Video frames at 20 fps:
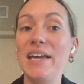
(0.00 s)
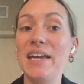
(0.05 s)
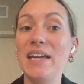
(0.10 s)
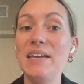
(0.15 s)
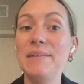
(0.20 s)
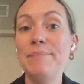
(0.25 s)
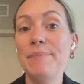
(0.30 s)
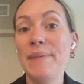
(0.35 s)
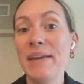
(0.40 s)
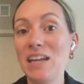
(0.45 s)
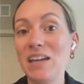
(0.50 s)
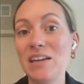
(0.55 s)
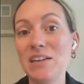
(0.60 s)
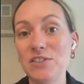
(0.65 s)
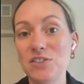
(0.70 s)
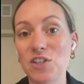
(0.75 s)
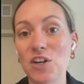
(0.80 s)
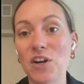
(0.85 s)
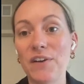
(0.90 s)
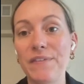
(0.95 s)
and
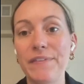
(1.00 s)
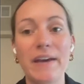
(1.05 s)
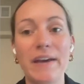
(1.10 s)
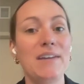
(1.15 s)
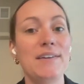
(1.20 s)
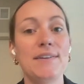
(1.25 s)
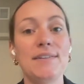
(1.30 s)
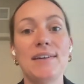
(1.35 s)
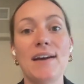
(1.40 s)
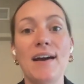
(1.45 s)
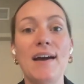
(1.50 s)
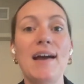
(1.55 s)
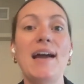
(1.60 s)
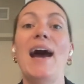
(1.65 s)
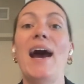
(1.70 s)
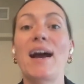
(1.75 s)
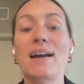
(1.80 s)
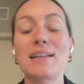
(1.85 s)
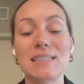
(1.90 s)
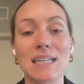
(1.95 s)
making sure that you're
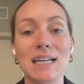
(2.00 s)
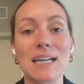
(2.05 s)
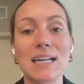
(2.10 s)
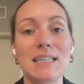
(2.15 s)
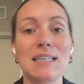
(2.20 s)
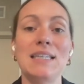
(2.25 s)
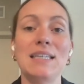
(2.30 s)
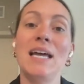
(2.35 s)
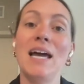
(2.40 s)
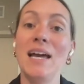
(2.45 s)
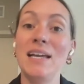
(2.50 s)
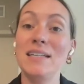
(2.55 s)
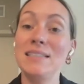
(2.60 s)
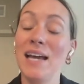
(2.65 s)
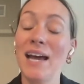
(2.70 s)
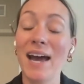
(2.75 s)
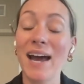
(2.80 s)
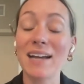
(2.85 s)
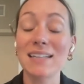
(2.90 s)
not accidentally